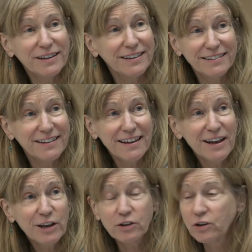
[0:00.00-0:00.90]
It,
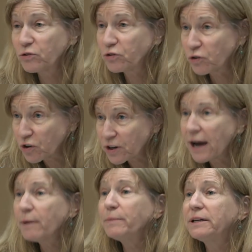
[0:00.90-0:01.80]
you know, so you
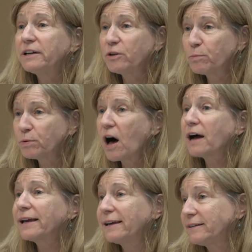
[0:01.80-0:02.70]
come in and you
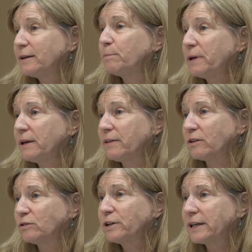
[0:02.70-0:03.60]
block A T P.
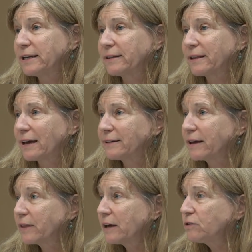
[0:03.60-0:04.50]
They're looking at that.
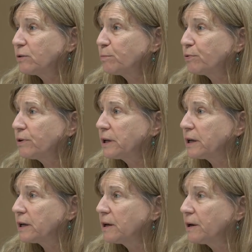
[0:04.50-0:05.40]
Now that's a
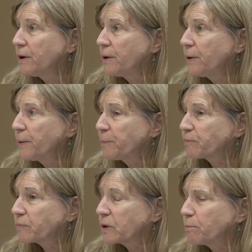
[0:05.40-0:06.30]
pretty
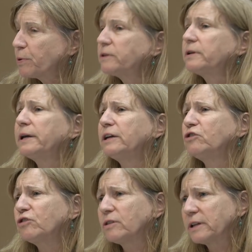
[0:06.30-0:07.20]

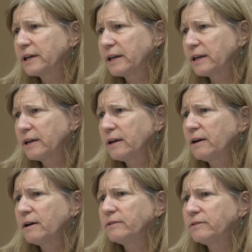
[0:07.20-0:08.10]
potentially
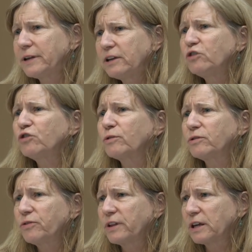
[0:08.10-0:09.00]

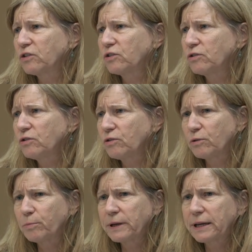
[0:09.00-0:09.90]
dangerous thing to
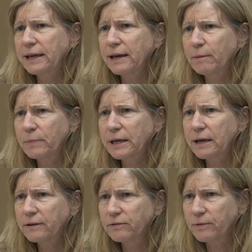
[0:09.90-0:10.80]
do. But again,
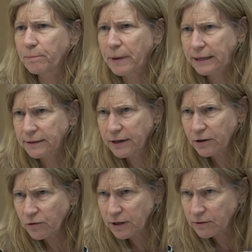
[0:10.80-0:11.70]
because the
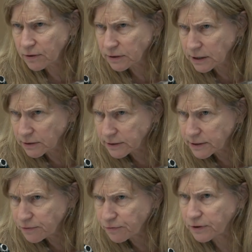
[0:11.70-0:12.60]
bacteria is a little
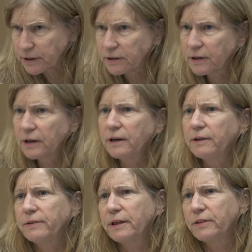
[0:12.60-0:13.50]
different
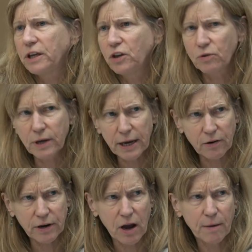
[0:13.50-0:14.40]
than the
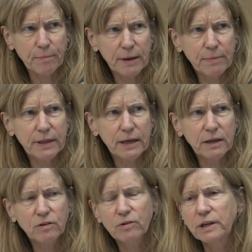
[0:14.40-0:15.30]
eukaryote, maybe they
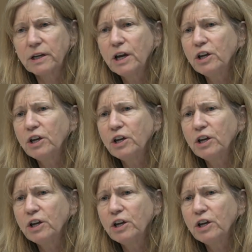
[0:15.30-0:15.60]
can do it.